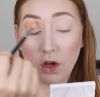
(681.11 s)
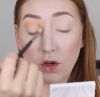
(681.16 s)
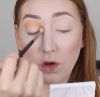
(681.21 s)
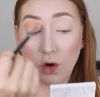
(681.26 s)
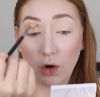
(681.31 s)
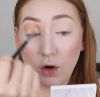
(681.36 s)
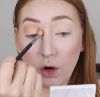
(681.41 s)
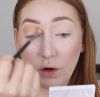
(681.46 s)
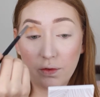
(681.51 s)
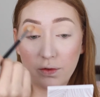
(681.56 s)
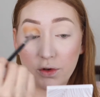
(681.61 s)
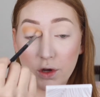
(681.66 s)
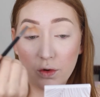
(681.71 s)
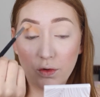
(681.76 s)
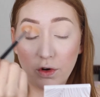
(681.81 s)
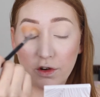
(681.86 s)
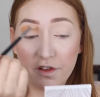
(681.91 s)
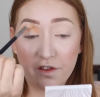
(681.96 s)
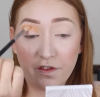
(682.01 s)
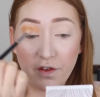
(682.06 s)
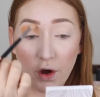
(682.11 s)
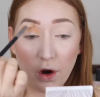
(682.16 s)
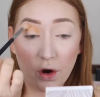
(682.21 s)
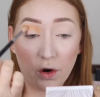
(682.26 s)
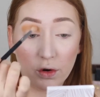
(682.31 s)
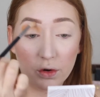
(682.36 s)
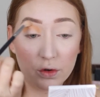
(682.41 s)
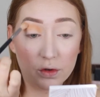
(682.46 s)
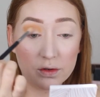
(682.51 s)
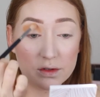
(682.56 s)
got a few
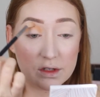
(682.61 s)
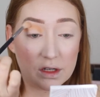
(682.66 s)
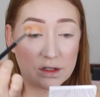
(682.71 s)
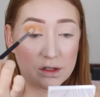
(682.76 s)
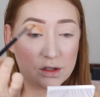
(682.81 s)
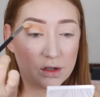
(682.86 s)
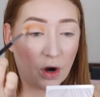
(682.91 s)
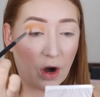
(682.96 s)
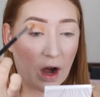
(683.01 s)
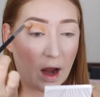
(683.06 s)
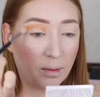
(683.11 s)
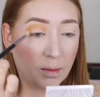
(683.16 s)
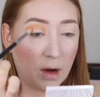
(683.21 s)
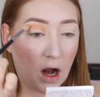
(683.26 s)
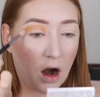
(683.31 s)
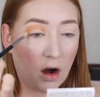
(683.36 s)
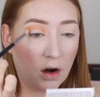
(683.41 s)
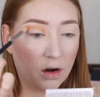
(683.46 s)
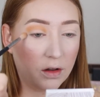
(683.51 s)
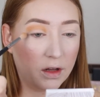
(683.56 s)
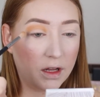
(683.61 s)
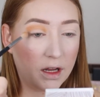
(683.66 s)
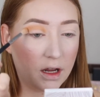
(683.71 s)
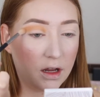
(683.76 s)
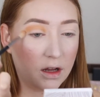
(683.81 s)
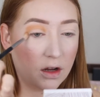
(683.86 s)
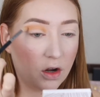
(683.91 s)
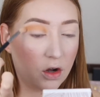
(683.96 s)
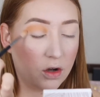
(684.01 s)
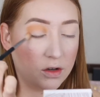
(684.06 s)
referrals, so I'm
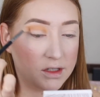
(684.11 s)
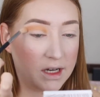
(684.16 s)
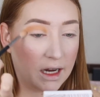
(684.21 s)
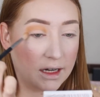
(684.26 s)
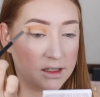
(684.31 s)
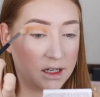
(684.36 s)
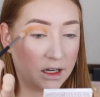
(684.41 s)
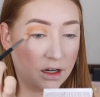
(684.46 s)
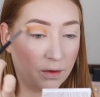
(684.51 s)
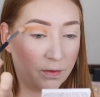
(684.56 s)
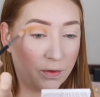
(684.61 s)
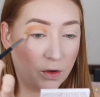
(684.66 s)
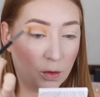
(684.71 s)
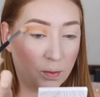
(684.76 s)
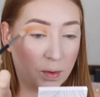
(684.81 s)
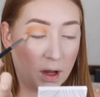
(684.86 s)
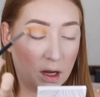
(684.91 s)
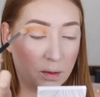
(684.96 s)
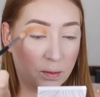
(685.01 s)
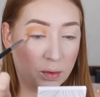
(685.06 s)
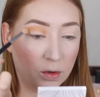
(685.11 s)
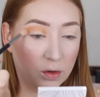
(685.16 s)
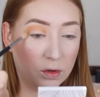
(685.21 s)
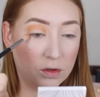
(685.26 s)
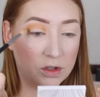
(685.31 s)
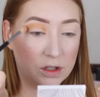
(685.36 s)
currently contacting a few people,